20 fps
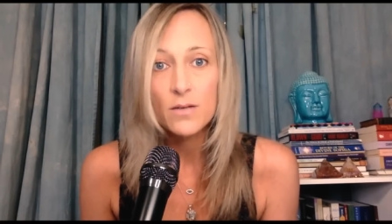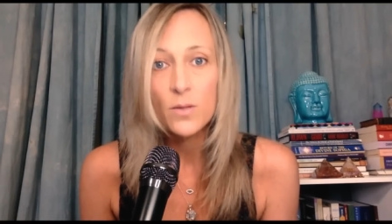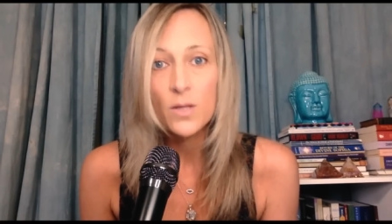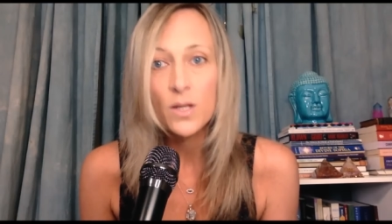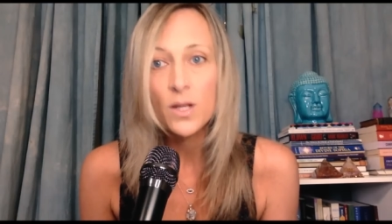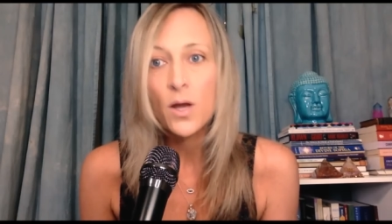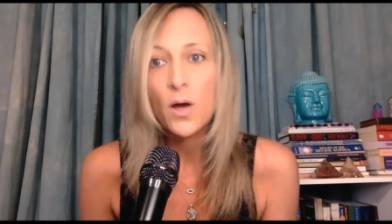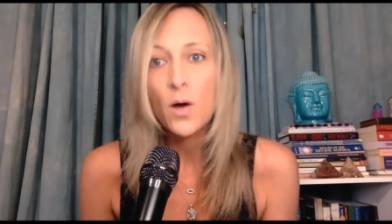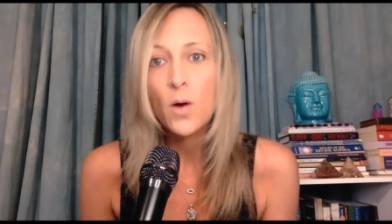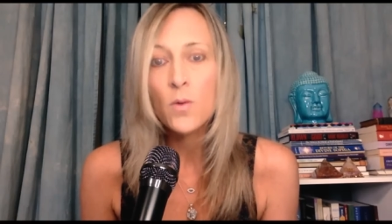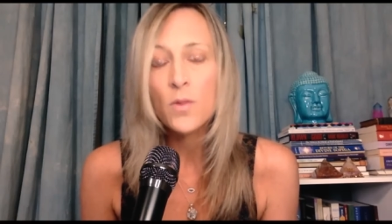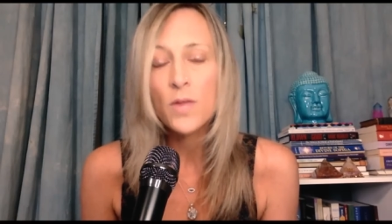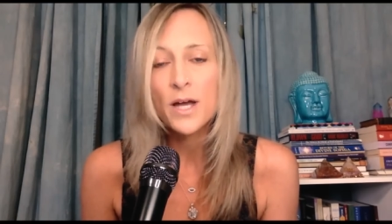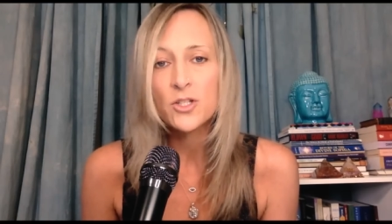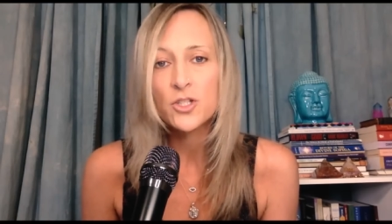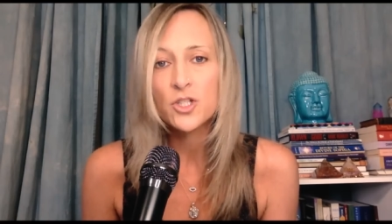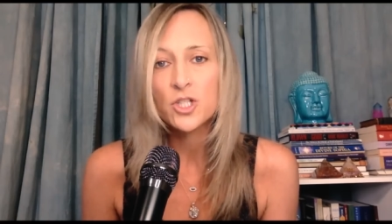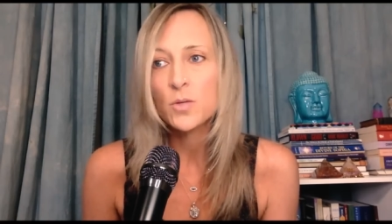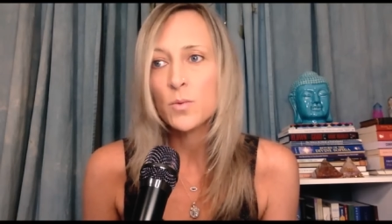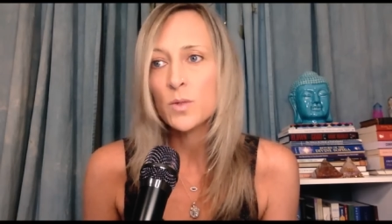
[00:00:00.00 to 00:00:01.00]
We know
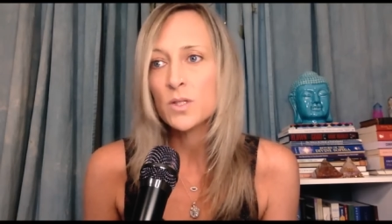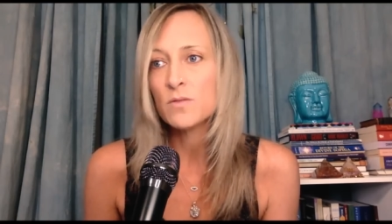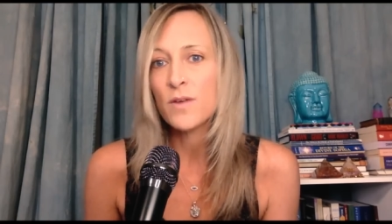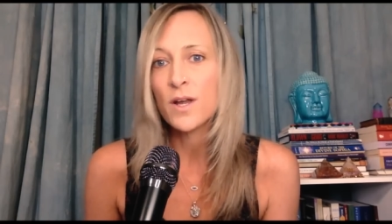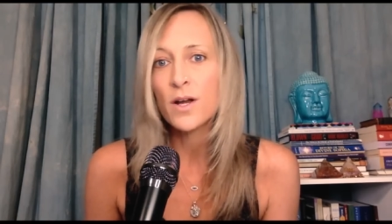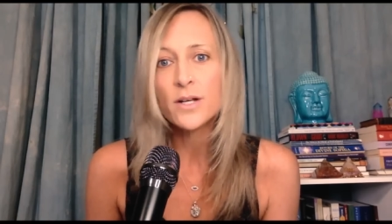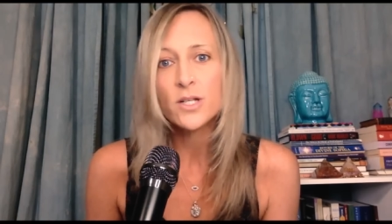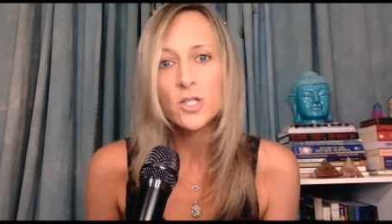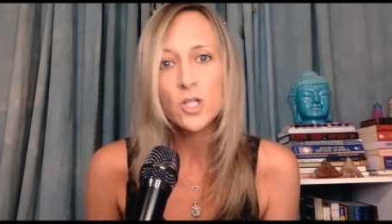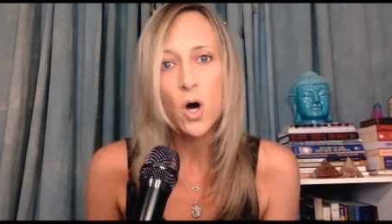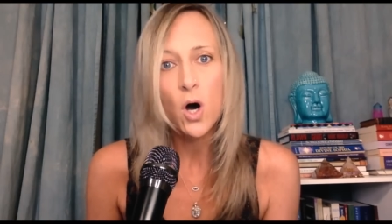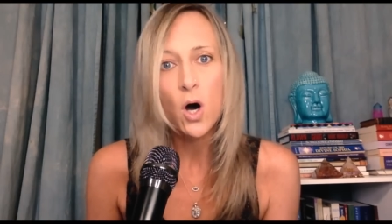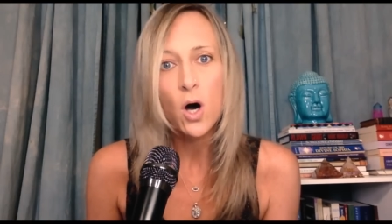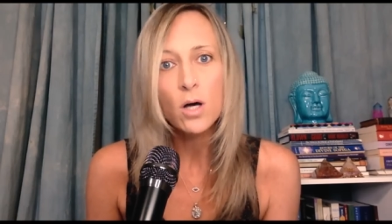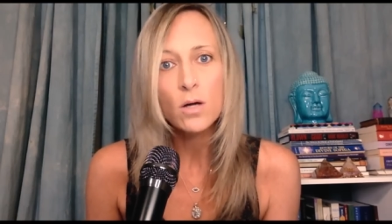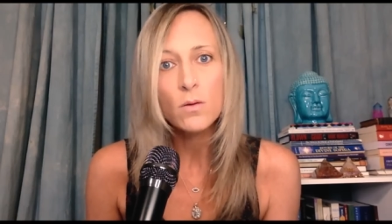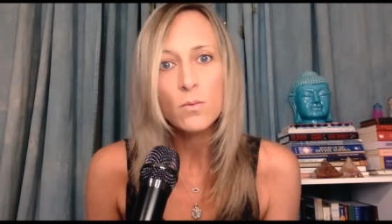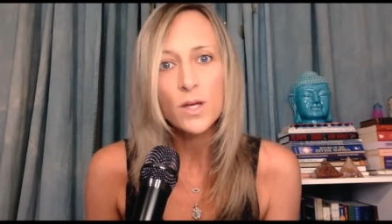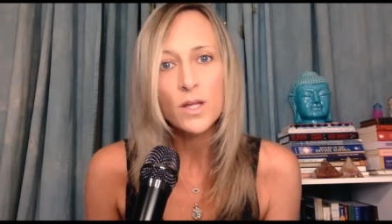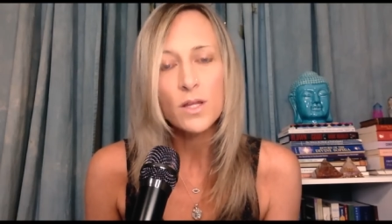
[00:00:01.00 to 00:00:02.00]
that she was very
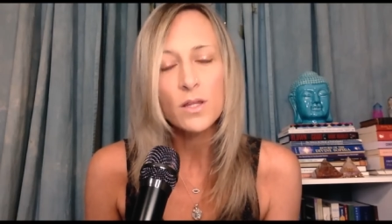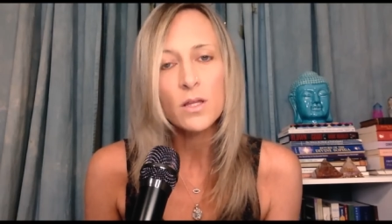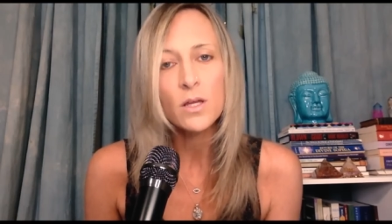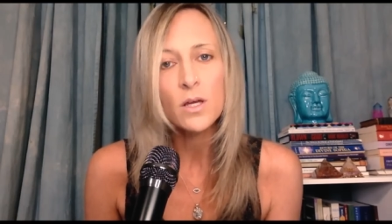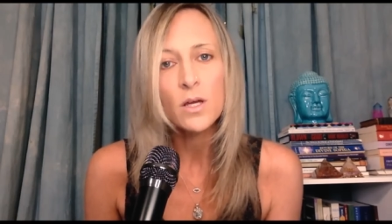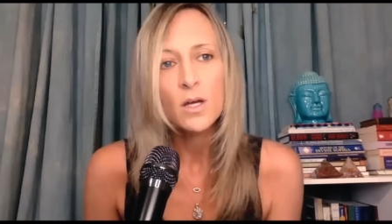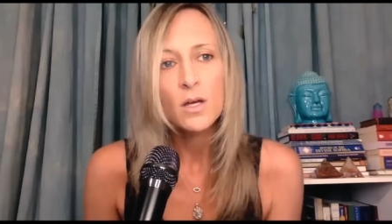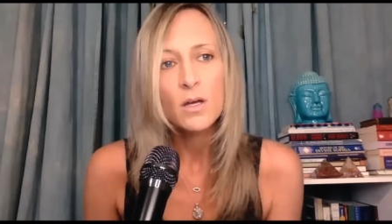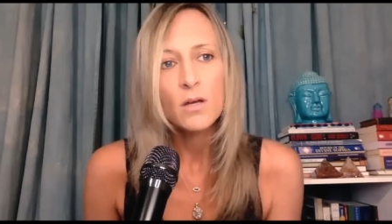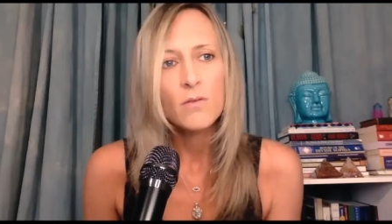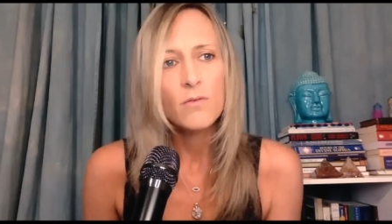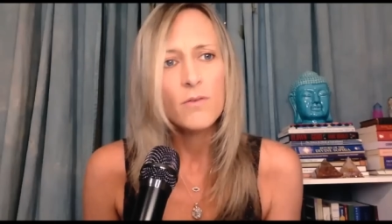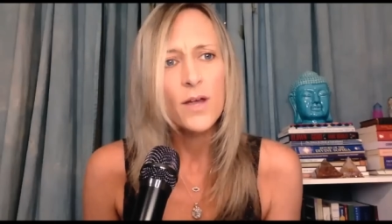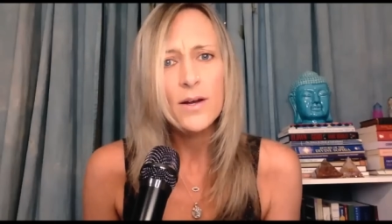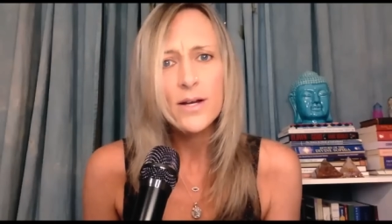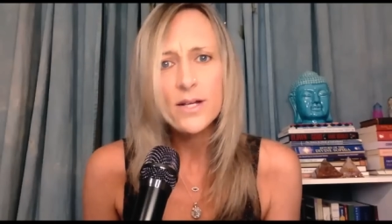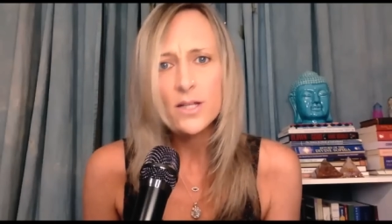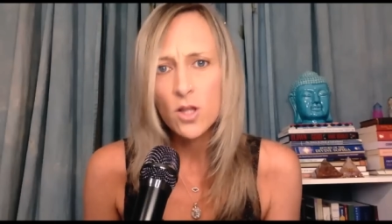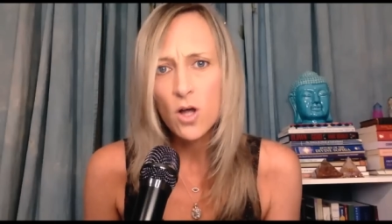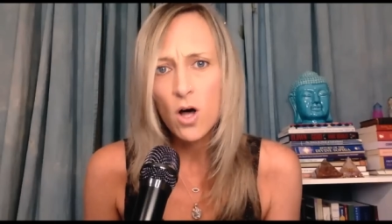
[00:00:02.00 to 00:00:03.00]
tall with
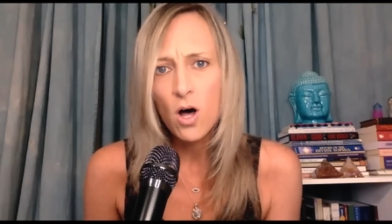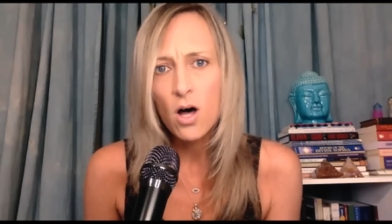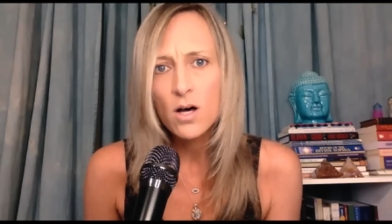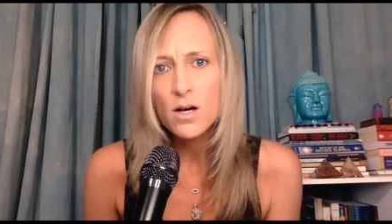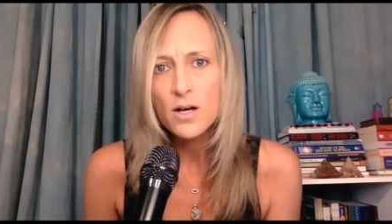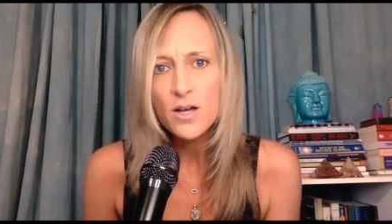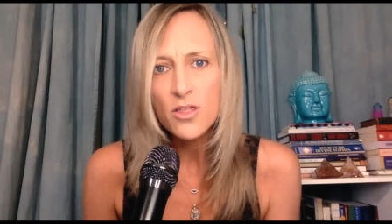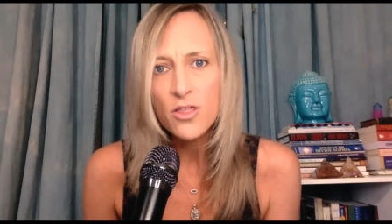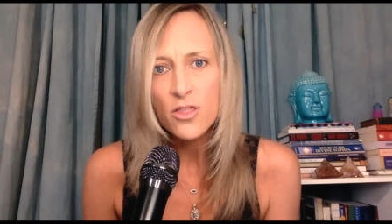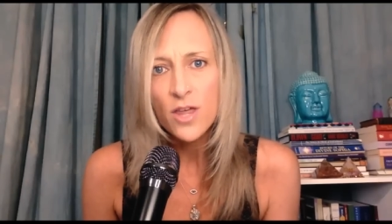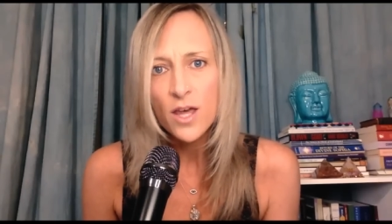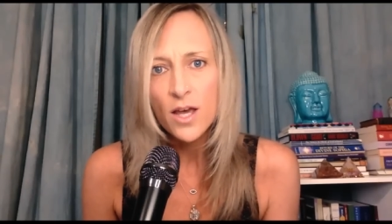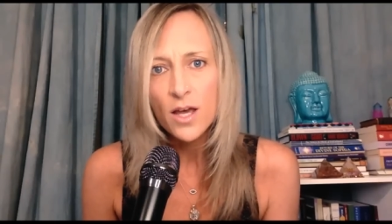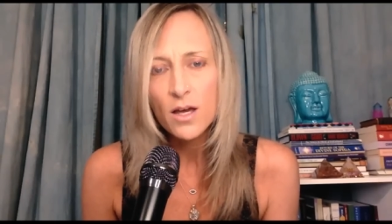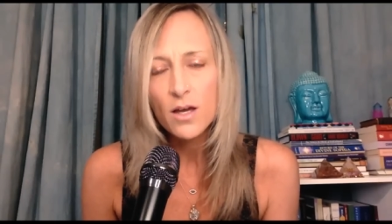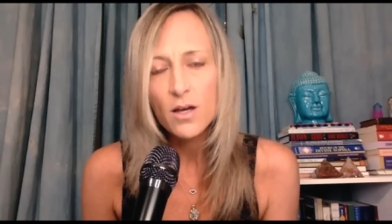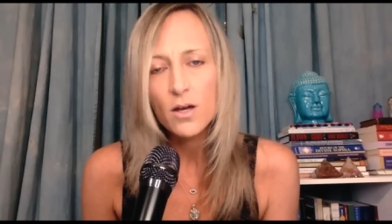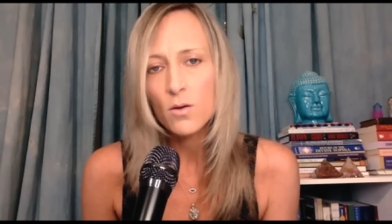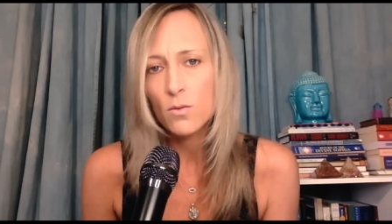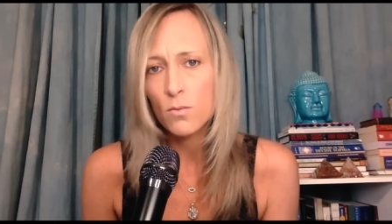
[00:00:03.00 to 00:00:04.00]
very long,
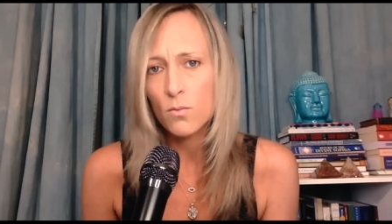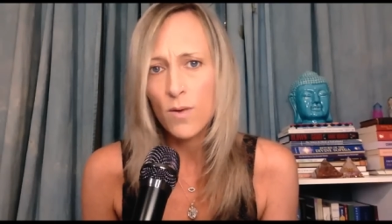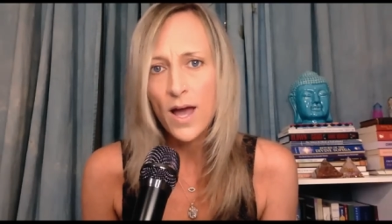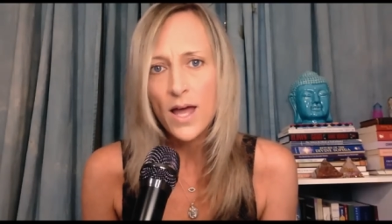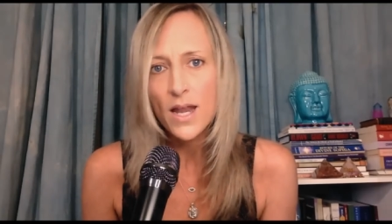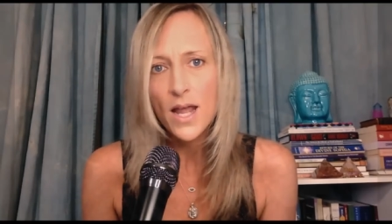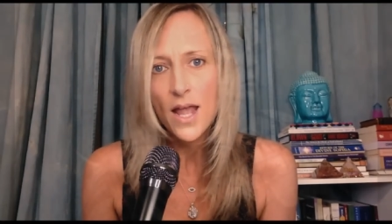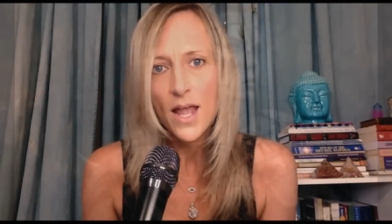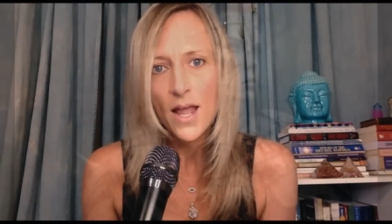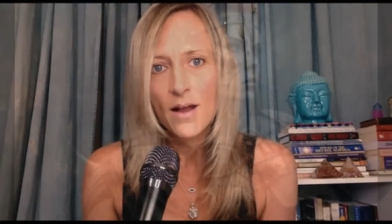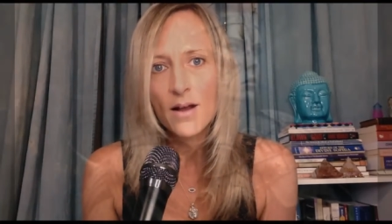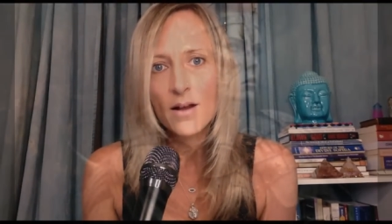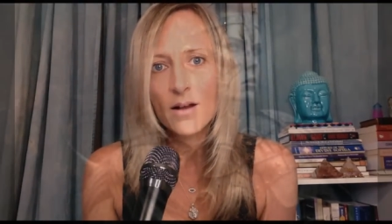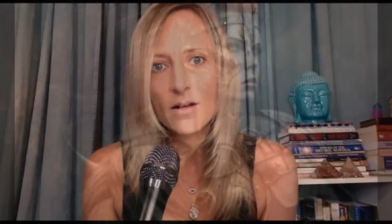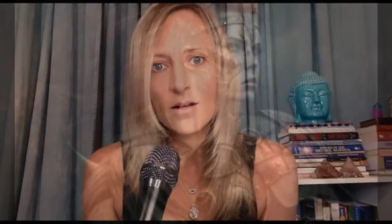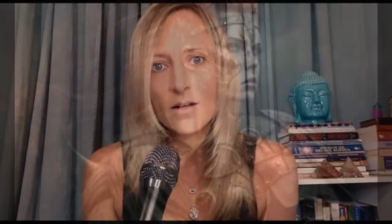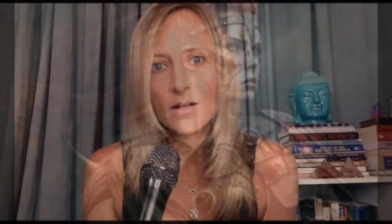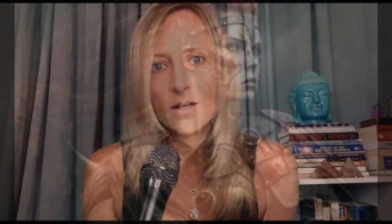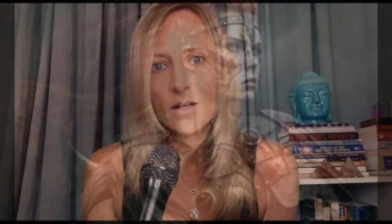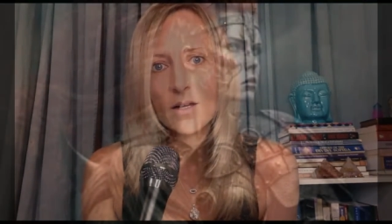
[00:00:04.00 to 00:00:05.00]
thick red
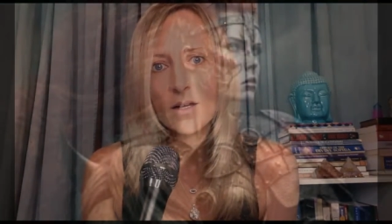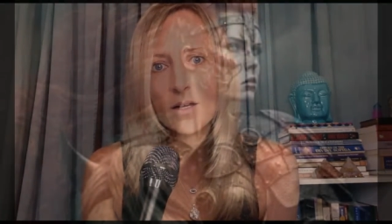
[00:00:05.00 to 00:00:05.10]
hair,